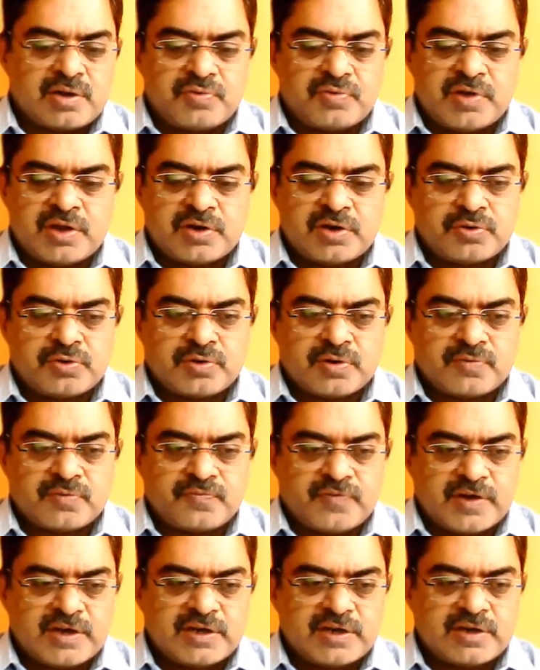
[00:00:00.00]
where you can
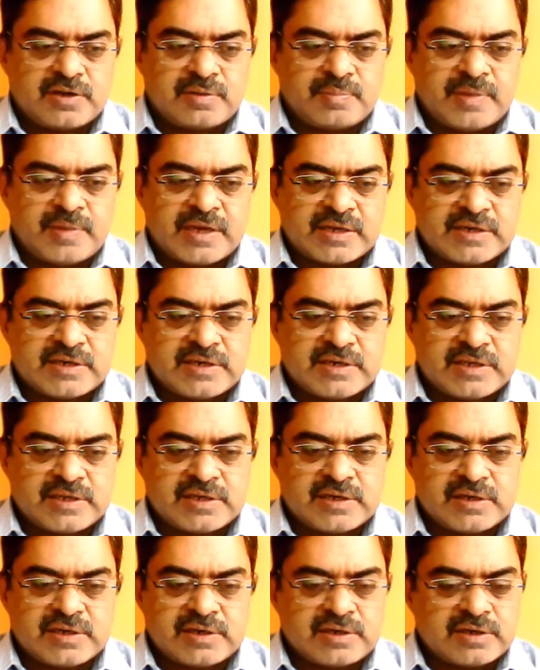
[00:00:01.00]
find magnetic
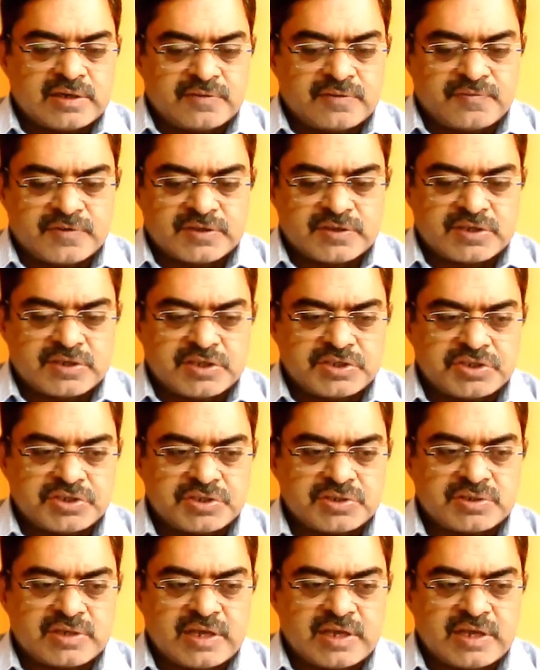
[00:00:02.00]
refrigeration,